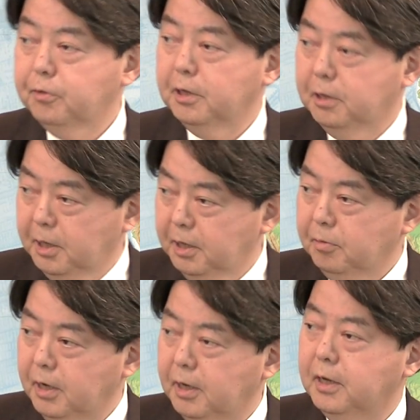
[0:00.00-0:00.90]
including
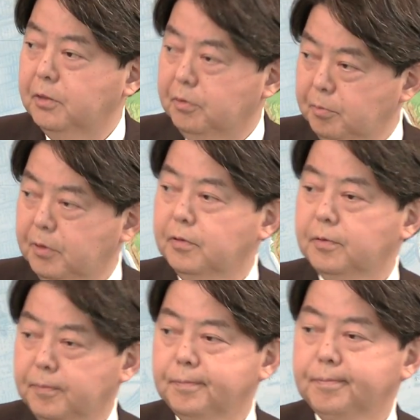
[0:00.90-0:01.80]
G7, we would like
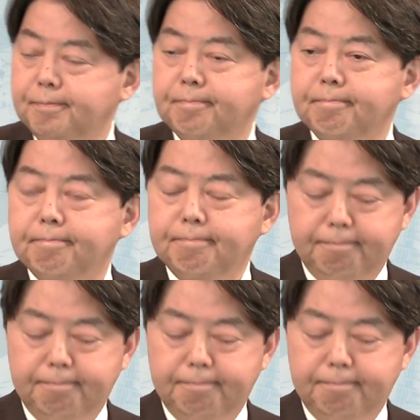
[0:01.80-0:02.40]
to take appropriate